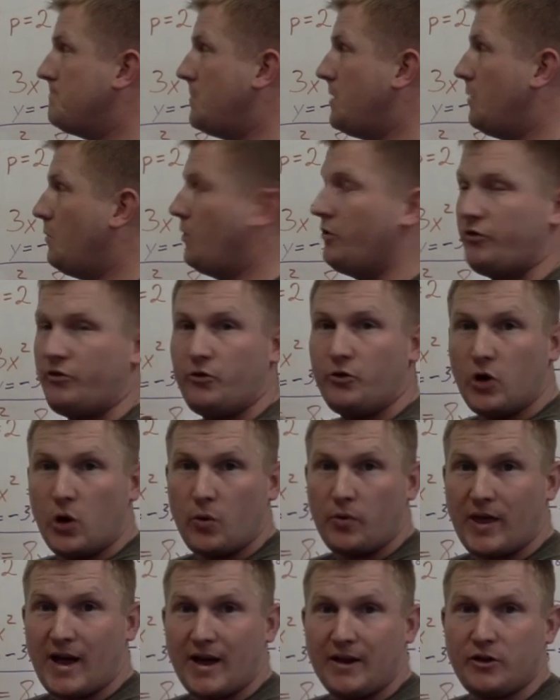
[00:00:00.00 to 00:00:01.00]
And once you
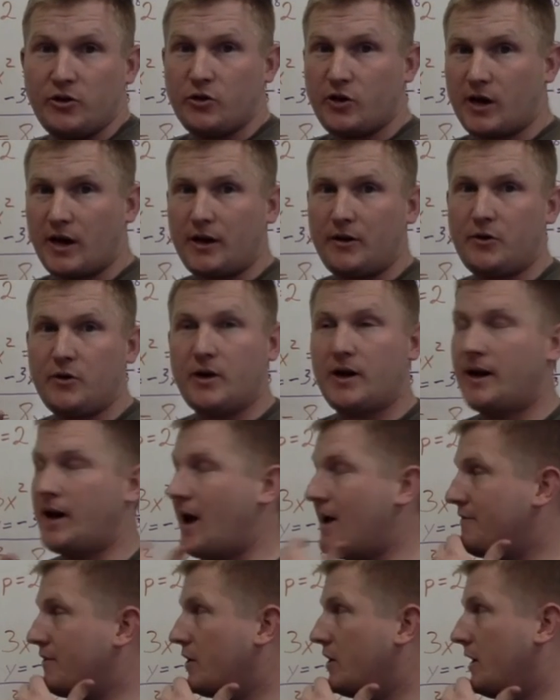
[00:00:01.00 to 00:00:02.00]
know that, you can
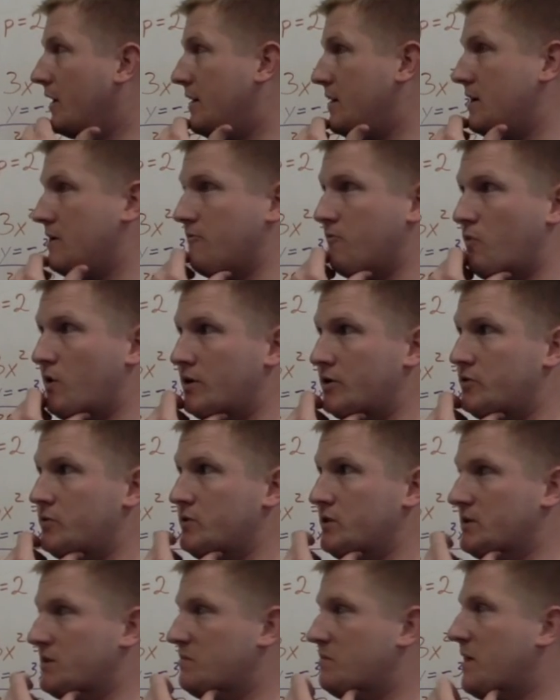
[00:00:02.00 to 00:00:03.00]
have a good idea of what to
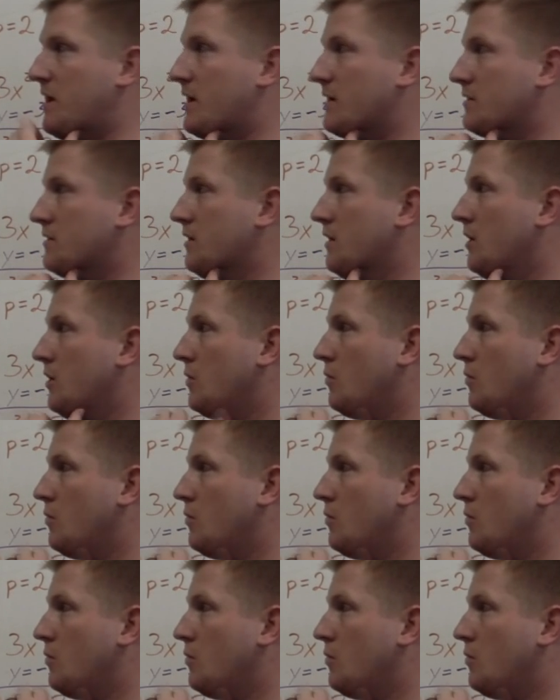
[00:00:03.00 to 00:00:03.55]
expect.